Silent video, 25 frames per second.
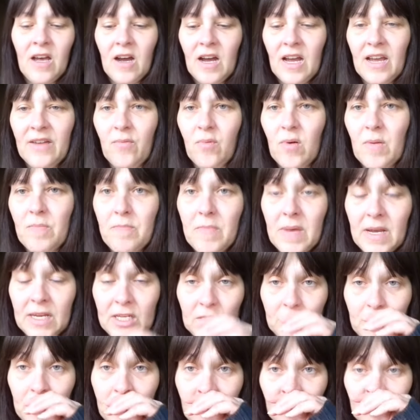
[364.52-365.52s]
I have one
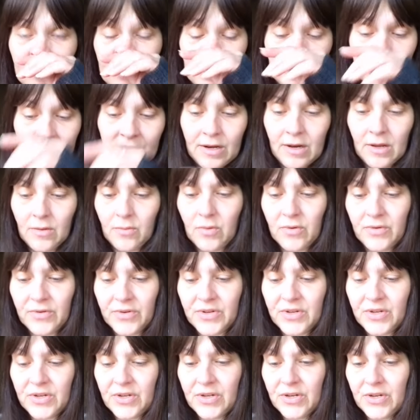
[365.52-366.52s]
major project that I want
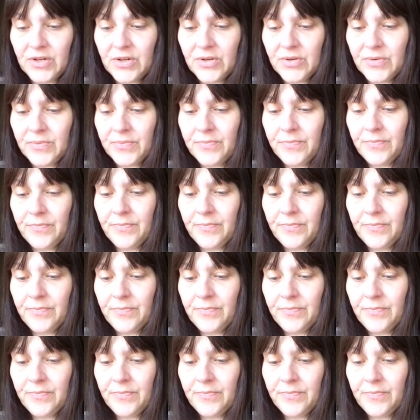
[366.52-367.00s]
to do.